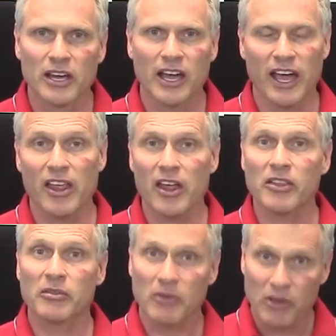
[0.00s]
And
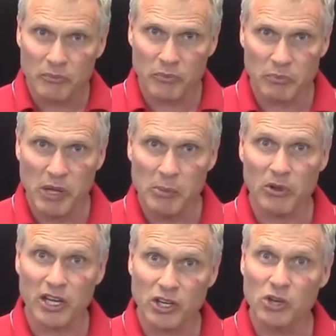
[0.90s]
then people
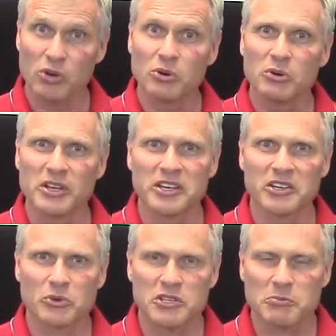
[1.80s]
like you get
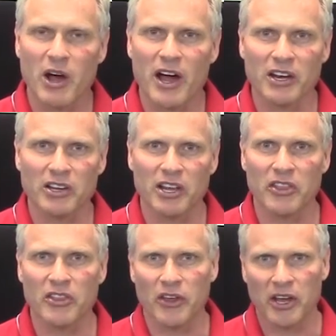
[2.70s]
to respond.
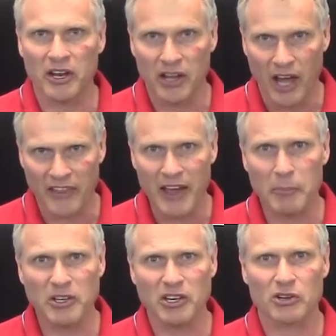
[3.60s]
And, and on that
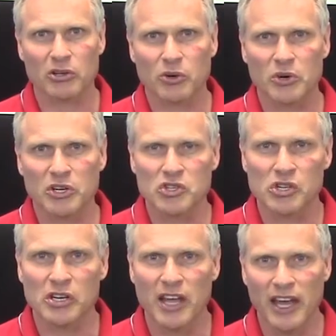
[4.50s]
particular
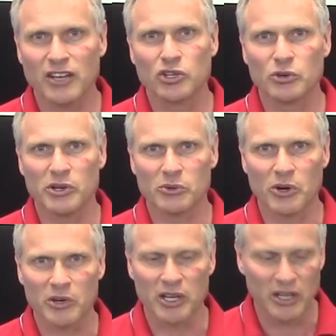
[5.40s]
question, Ed Dewey
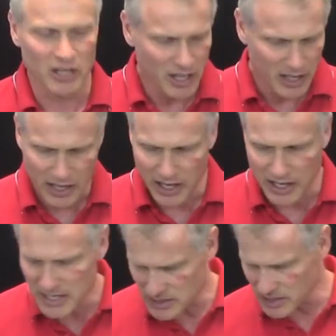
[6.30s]
wrote in, and
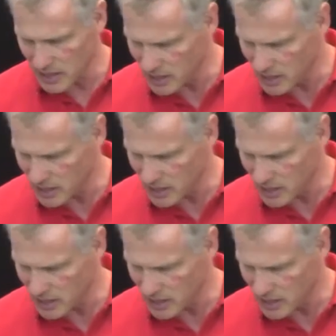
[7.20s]
he said